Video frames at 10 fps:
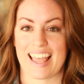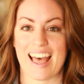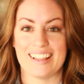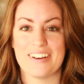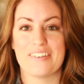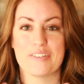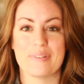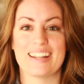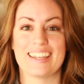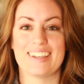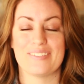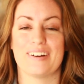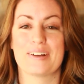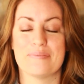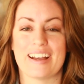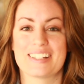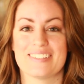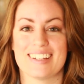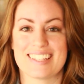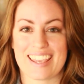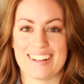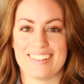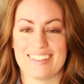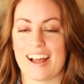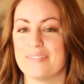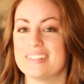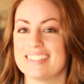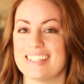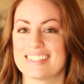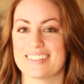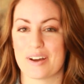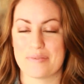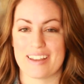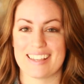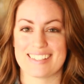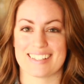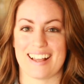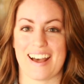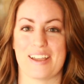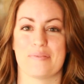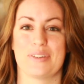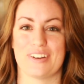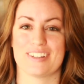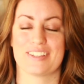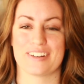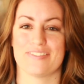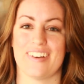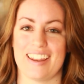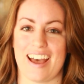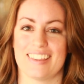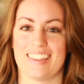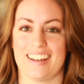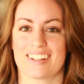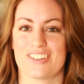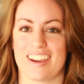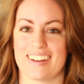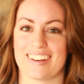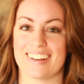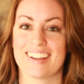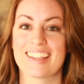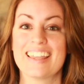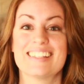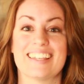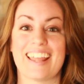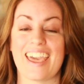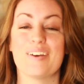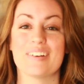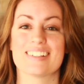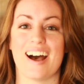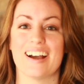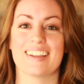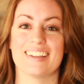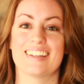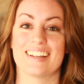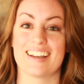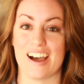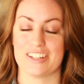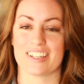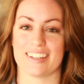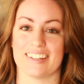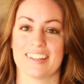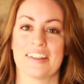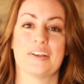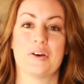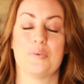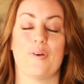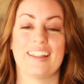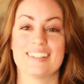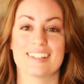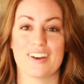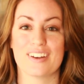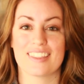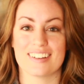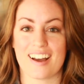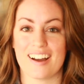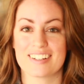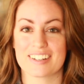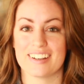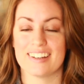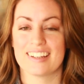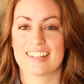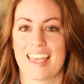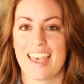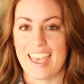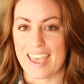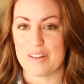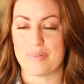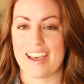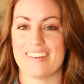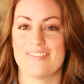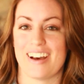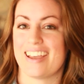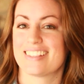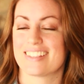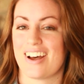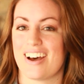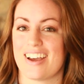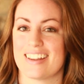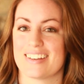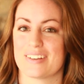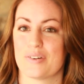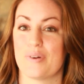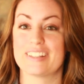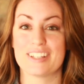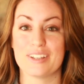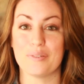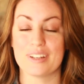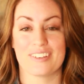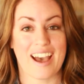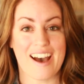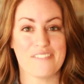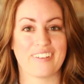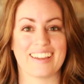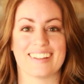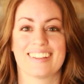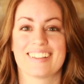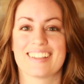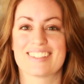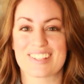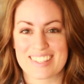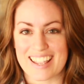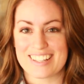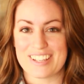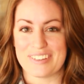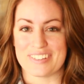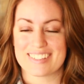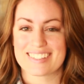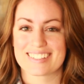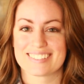Hello everybody, welcome back to my channel. I'm Denise Lopez and I am your certified athletic trainer. Today we're talking concussion, when to go to the doctor, and my advice on what to do when you have one. So stay tuned.